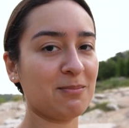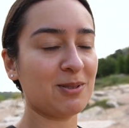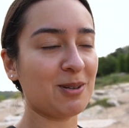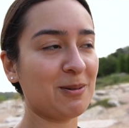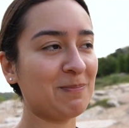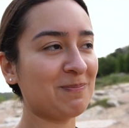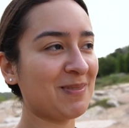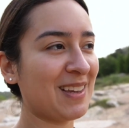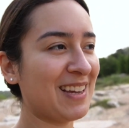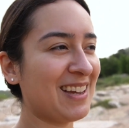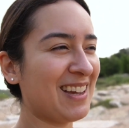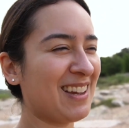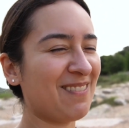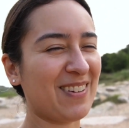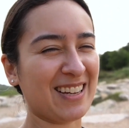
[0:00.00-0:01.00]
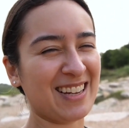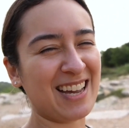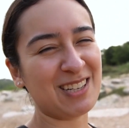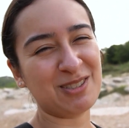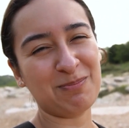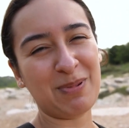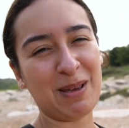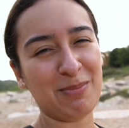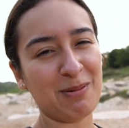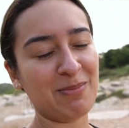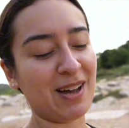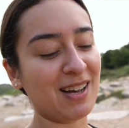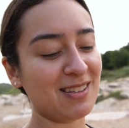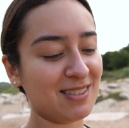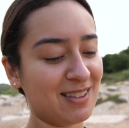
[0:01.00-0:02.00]
so if I could catch a baby
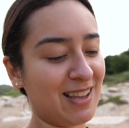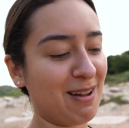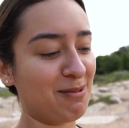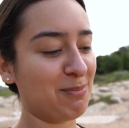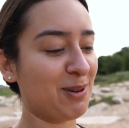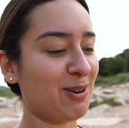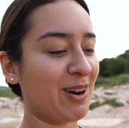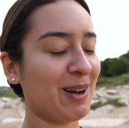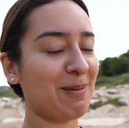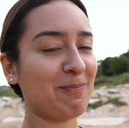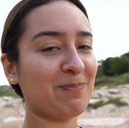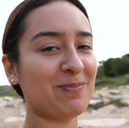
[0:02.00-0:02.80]
bass, then that would be great.